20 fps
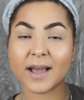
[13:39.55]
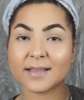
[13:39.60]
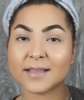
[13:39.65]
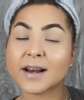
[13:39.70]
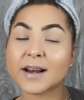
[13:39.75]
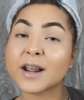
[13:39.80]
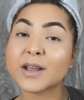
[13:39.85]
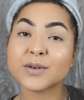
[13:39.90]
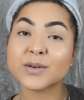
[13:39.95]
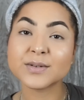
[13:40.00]
and
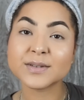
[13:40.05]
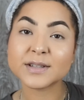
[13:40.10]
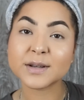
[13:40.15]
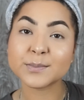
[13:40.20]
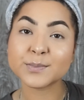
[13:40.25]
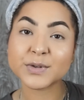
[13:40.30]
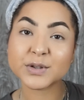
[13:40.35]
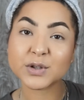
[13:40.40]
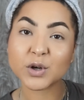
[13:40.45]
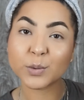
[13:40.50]
then I used
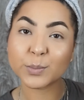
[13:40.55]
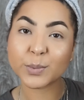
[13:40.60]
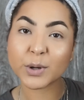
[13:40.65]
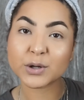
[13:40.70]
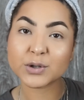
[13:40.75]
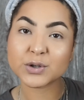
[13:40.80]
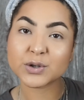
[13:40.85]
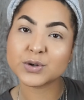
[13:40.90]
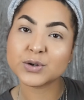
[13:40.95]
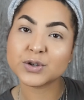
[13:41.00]
some soap
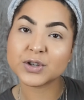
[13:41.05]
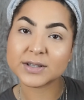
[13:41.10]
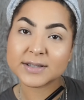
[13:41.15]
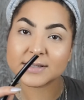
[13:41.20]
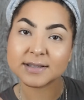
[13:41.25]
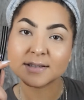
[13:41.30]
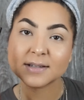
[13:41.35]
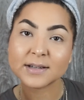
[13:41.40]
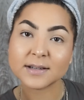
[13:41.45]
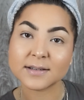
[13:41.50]
to
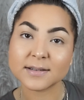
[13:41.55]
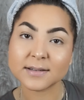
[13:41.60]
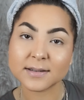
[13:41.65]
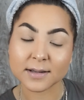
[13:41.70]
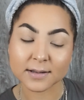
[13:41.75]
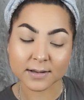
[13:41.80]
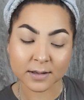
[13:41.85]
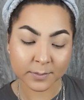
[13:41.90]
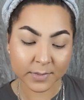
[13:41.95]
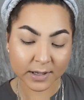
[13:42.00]
just
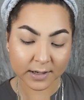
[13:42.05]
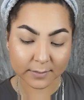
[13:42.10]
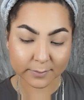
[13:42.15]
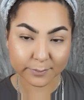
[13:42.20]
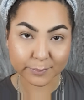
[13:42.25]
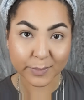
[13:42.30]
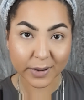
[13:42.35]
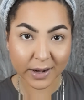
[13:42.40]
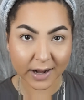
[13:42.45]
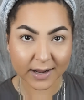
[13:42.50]
stick them in
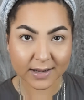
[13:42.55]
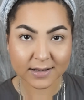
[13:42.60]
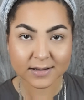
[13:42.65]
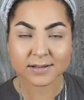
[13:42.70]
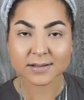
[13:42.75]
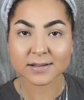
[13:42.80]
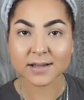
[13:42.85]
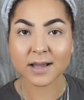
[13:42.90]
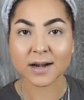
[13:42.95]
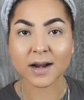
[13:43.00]

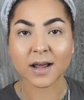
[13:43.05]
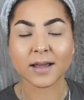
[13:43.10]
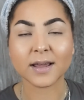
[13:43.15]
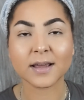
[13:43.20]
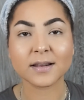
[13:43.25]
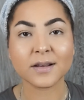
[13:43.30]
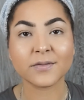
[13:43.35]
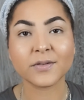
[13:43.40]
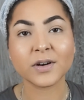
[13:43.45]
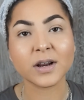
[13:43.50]
place, and I
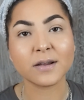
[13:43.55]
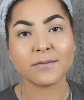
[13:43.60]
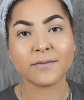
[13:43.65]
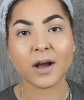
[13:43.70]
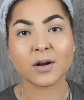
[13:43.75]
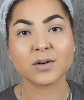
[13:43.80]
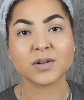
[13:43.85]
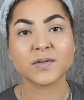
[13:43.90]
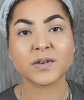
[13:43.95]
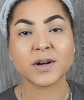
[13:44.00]
can definitely
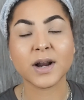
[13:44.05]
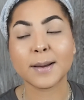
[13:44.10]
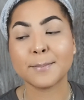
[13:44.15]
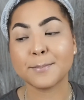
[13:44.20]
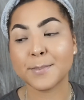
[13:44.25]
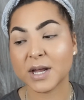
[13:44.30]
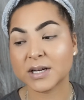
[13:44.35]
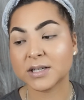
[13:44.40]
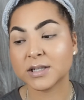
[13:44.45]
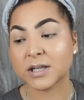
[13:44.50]
vouch for that
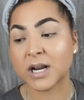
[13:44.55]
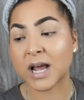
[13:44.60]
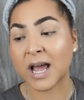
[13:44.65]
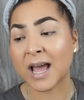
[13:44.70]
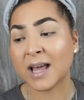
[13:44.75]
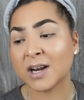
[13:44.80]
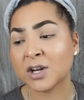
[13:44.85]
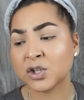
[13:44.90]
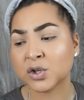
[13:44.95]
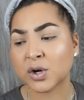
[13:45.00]
method. I
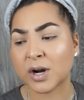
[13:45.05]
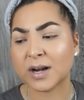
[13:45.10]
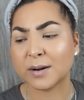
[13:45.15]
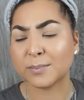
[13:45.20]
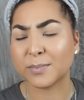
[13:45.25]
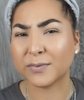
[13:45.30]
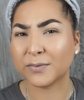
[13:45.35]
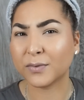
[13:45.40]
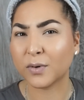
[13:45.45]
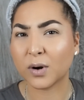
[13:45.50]
hadn't tried it
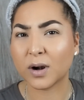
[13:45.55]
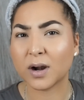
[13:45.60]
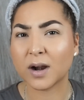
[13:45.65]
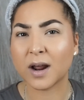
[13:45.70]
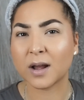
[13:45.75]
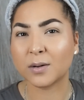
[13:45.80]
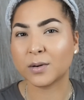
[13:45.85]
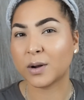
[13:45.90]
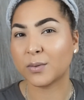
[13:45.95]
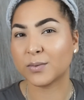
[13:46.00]
before
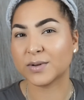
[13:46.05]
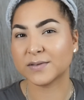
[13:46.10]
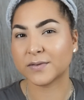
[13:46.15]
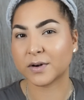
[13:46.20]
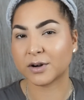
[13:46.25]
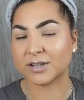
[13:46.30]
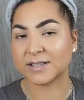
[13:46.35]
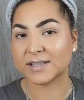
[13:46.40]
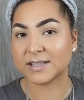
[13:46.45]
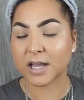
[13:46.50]
and I was
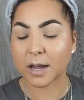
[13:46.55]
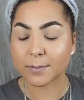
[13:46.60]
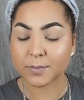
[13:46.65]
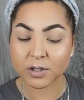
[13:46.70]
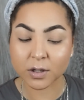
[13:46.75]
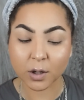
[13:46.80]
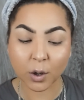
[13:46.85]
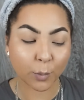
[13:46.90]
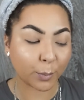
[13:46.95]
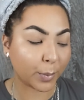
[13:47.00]
very
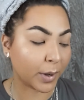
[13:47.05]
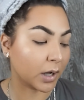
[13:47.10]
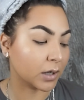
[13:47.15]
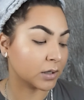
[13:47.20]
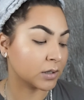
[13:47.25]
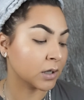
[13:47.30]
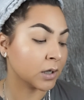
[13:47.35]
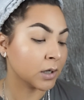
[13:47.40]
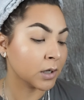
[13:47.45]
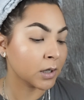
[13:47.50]
skeptical,
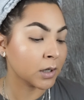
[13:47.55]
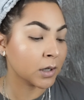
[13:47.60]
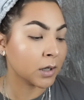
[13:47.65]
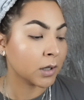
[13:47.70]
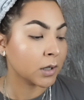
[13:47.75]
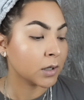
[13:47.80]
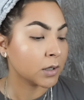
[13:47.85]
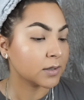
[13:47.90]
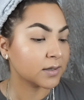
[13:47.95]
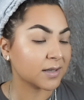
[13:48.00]
but
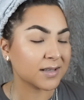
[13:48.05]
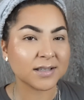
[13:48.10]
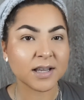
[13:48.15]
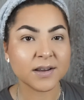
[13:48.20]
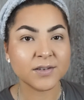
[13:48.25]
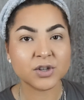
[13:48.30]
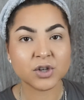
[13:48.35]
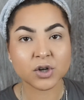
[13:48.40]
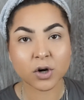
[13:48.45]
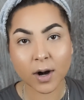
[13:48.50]
since I
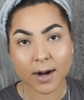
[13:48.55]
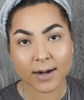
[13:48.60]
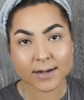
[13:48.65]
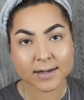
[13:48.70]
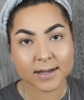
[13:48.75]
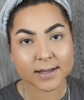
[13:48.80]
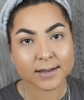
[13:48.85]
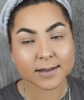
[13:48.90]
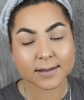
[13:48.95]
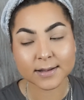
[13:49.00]
tried
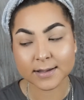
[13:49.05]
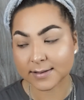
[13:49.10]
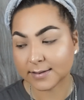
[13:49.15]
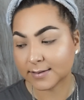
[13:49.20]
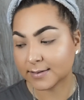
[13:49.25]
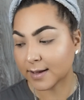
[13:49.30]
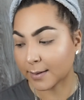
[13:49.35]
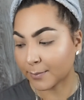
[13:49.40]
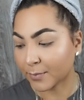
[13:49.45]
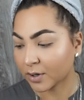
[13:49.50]
it this
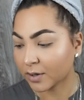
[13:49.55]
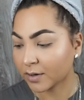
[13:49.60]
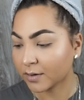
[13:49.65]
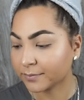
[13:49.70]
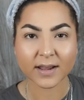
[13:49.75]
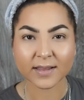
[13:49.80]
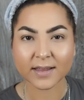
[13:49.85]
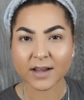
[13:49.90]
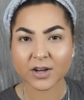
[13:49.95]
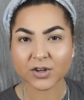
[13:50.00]
summer,
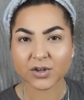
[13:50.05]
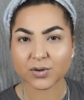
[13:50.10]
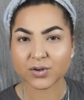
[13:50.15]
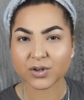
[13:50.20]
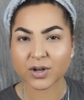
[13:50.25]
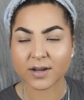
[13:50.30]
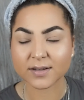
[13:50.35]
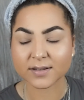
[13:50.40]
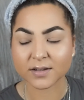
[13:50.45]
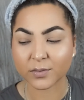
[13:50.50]
I think I showed you
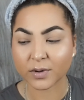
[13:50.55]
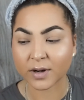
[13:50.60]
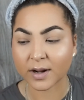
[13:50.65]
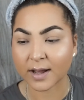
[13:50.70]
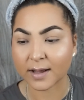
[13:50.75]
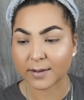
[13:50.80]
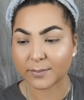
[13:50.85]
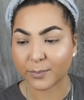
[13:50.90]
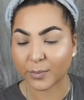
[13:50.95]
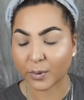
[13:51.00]
guys the one I
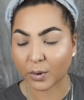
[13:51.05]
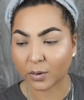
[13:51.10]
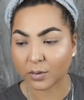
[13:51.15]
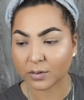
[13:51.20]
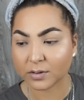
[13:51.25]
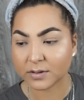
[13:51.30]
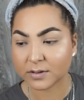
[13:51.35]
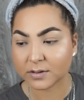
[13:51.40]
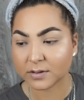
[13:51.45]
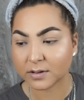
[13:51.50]
had
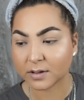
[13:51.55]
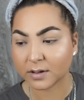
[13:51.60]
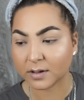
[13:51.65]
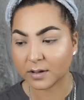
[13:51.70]
bought